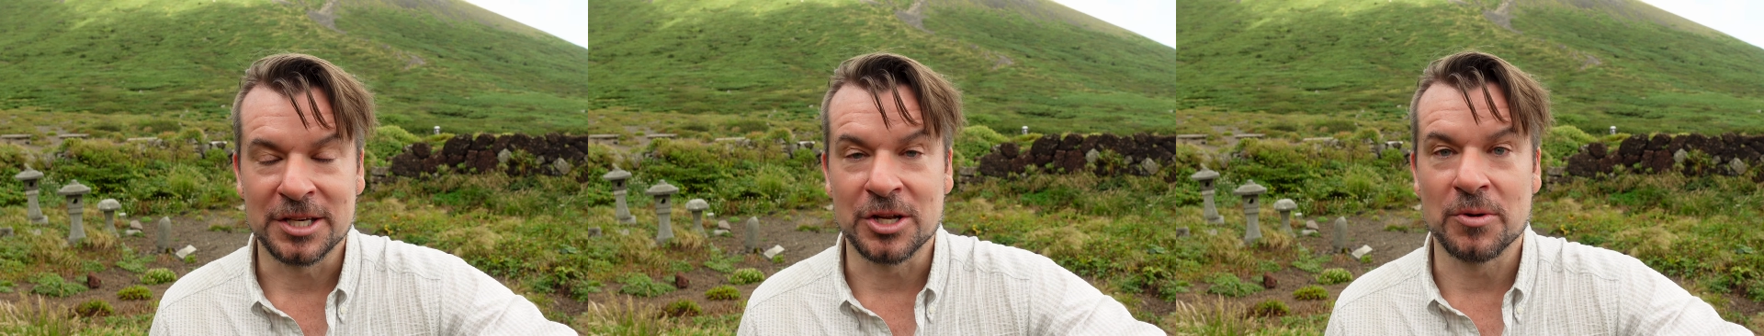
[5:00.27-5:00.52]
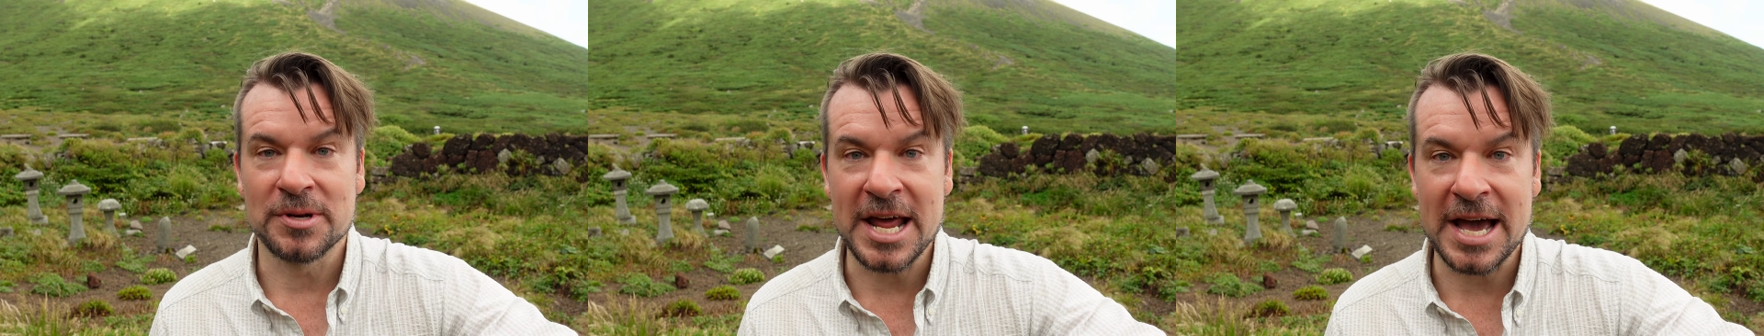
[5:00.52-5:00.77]

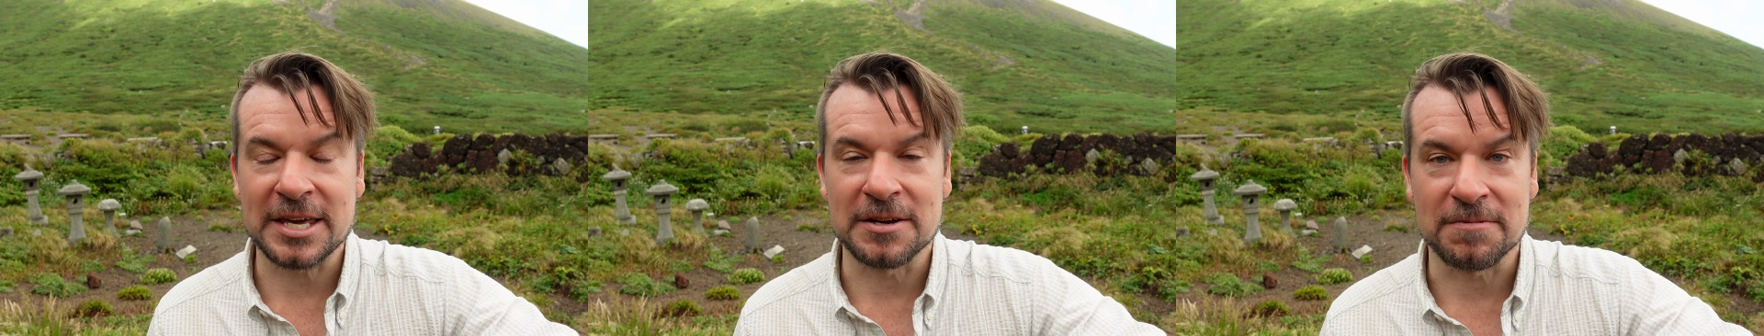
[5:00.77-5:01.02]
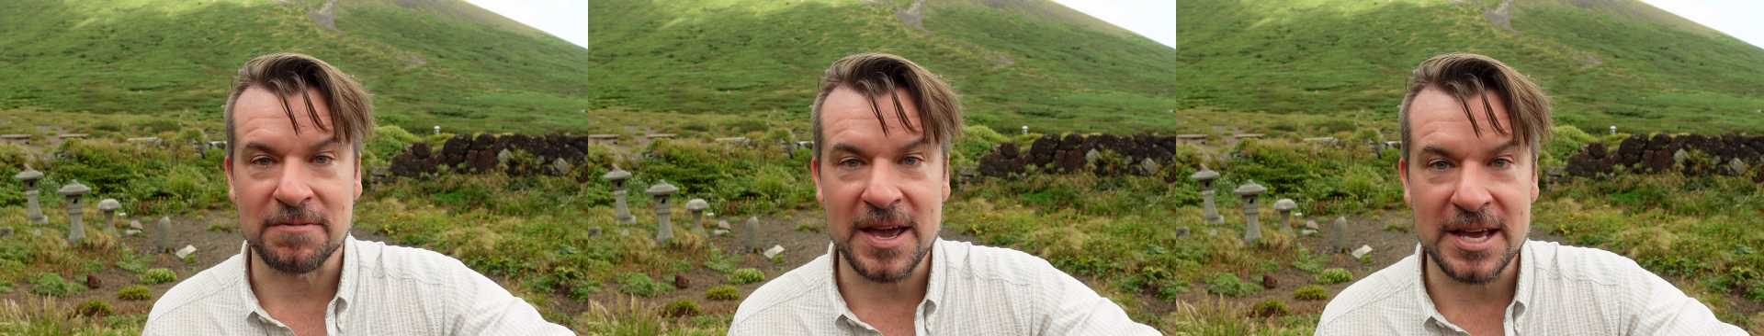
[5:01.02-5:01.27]
neck
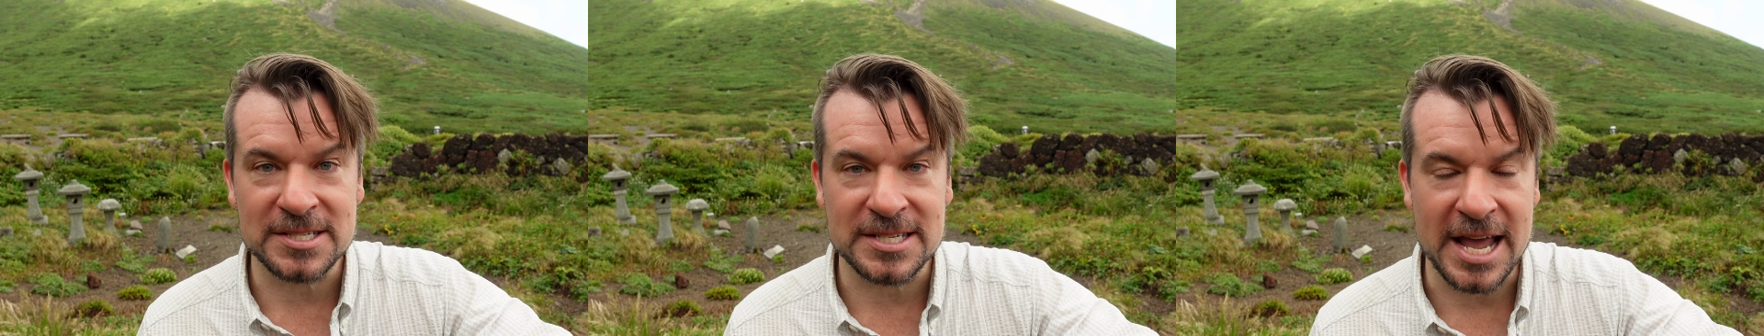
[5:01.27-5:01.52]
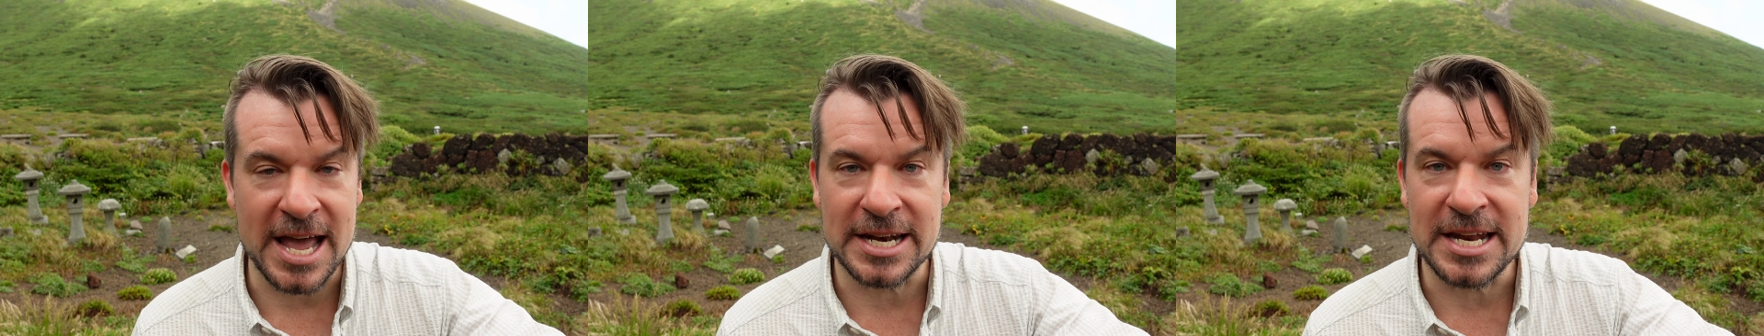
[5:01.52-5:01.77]
and face,
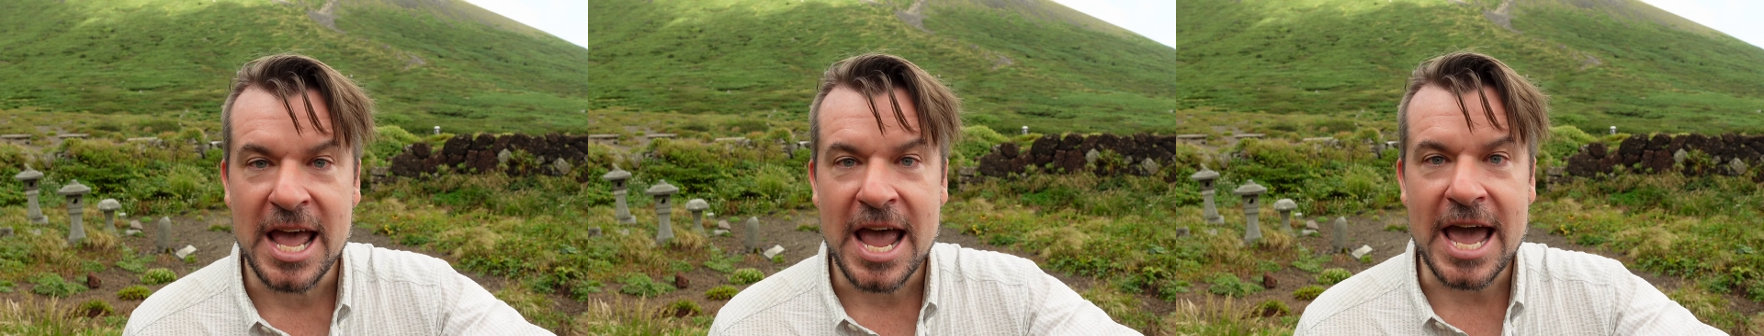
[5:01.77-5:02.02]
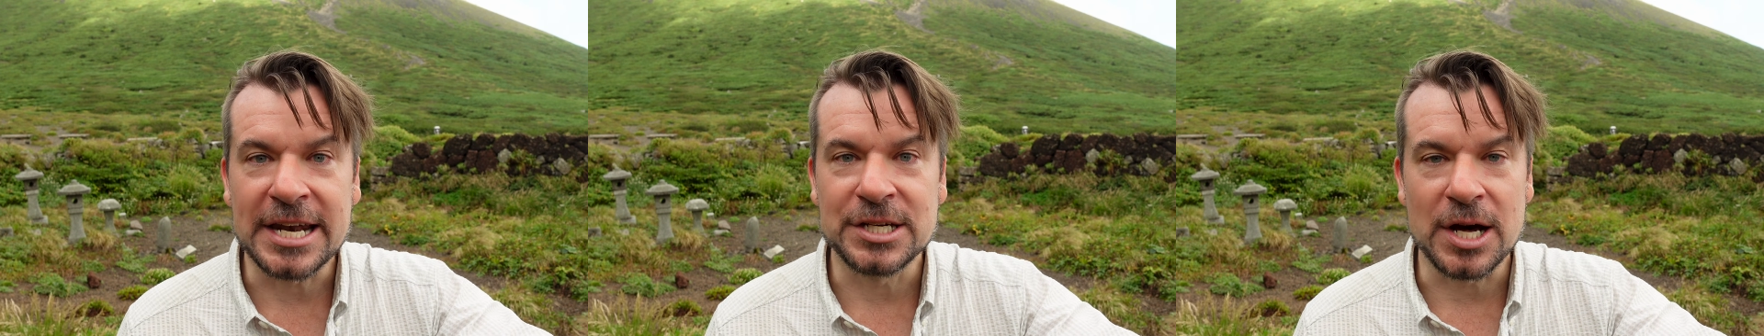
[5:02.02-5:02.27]
and
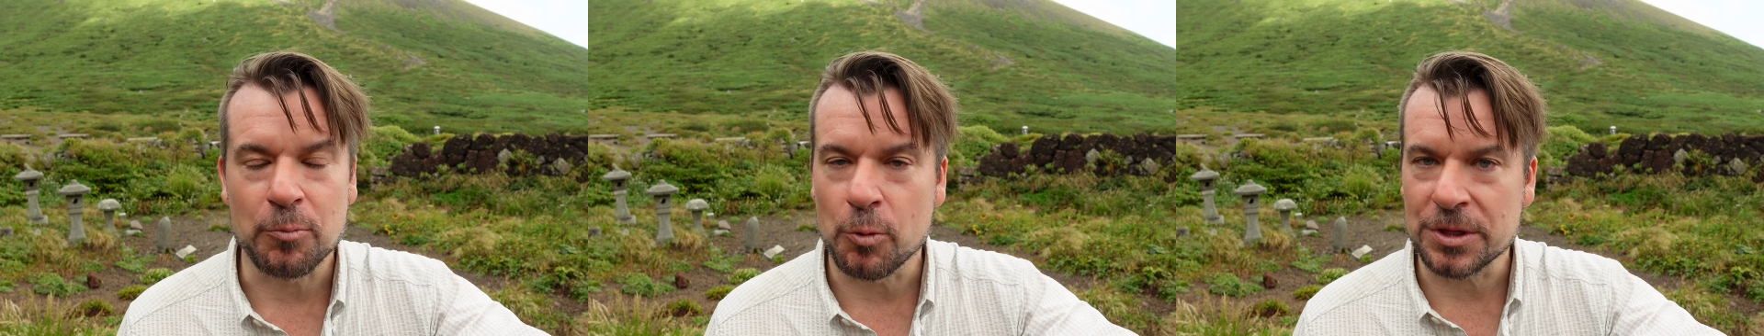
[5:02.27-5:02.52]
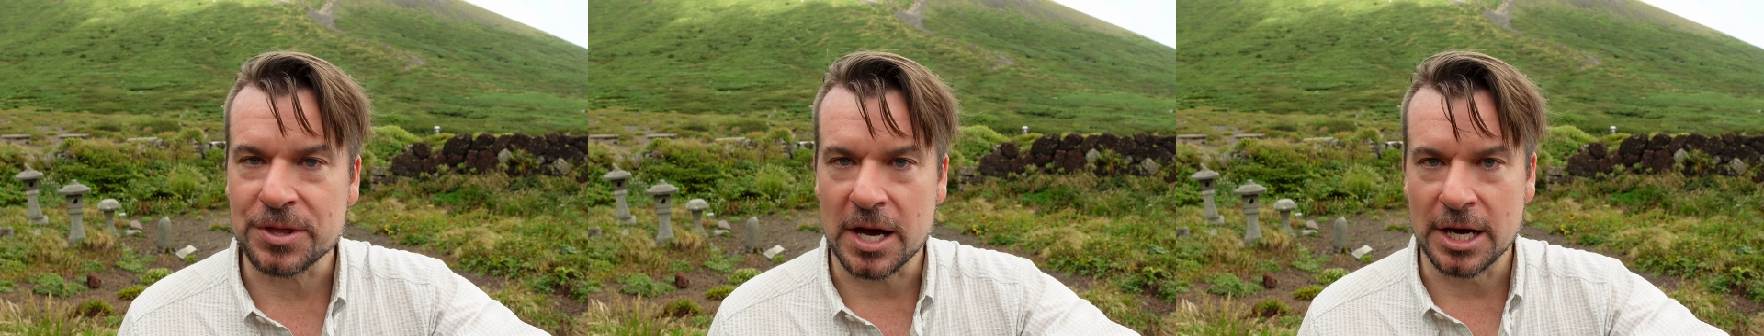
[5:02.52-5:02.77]
ended up
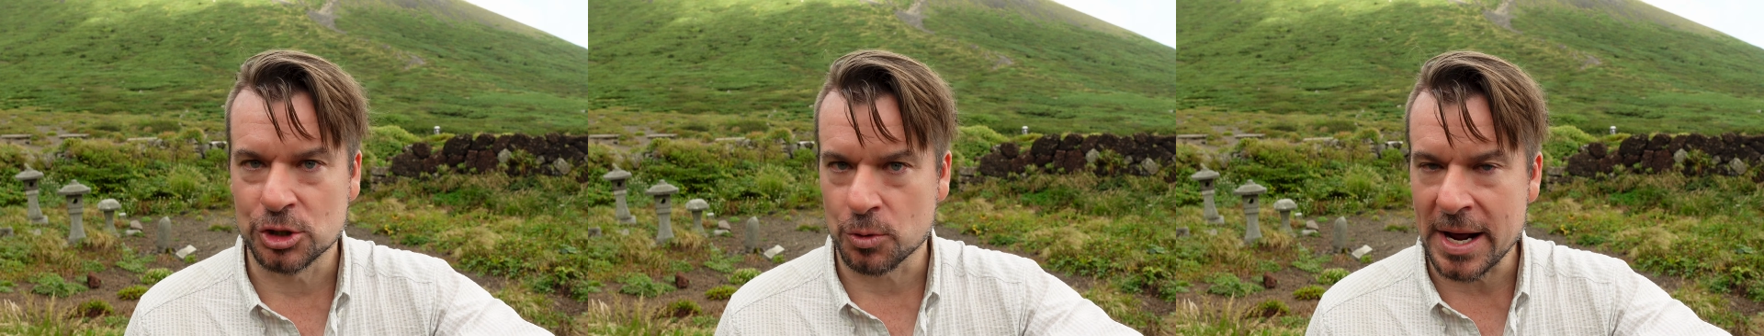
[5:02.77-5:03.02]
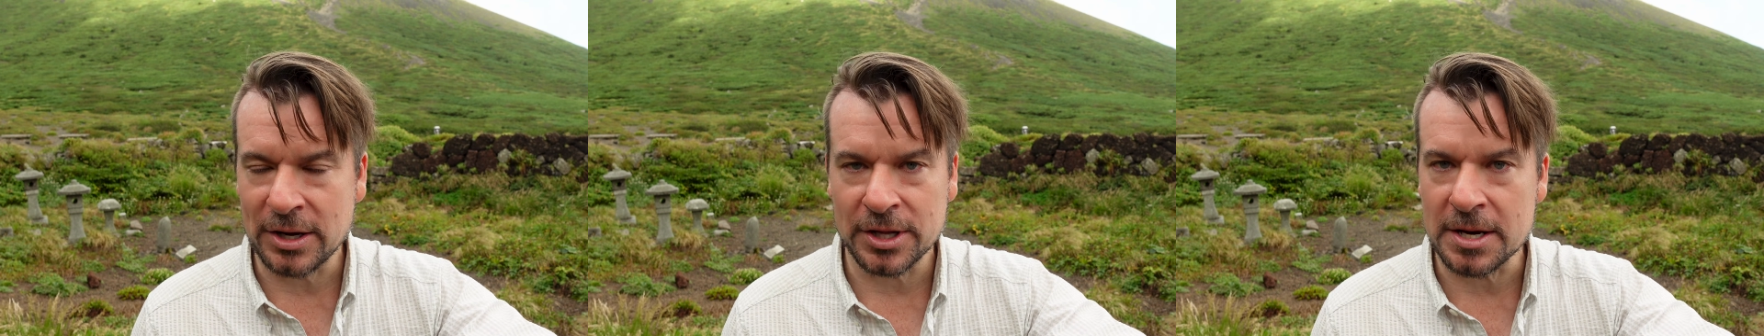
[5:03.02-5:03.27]
with
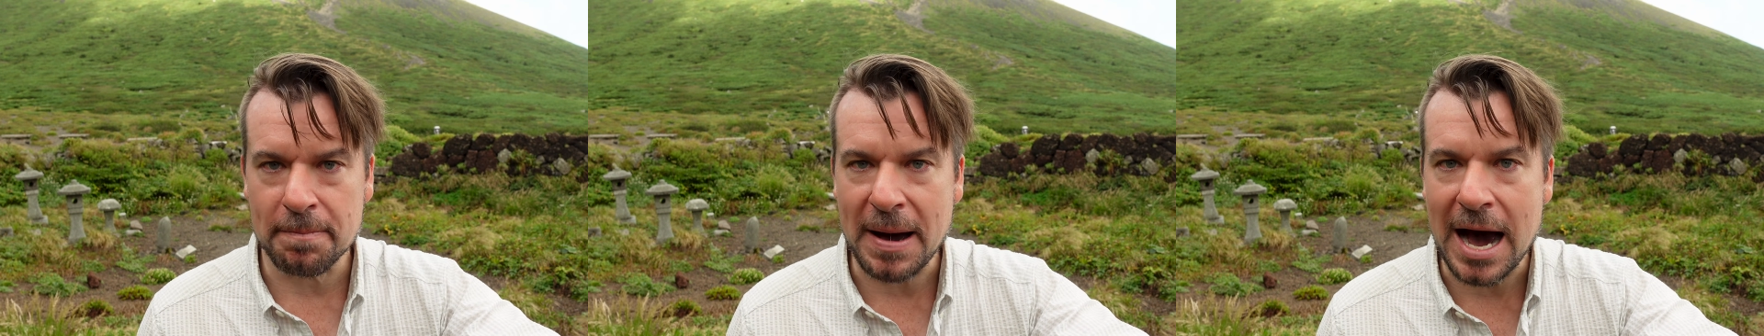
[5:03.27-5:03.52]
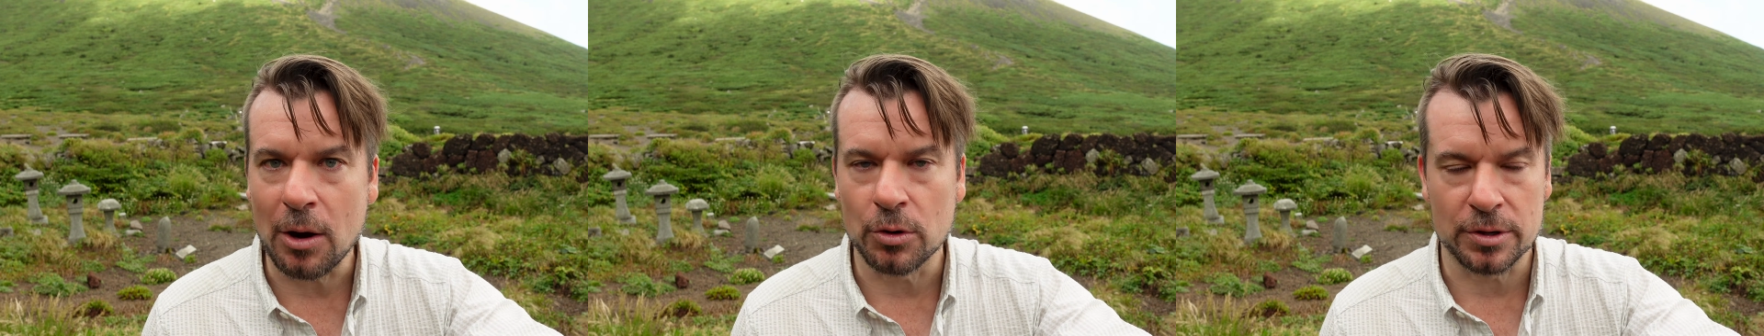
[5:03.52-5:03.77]

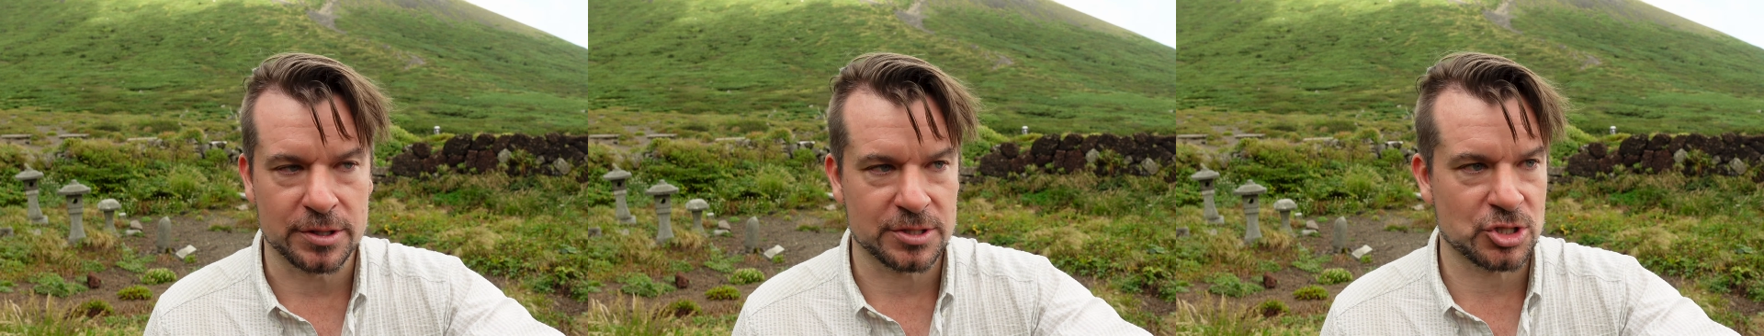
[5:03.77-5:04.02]
adrenaline-powered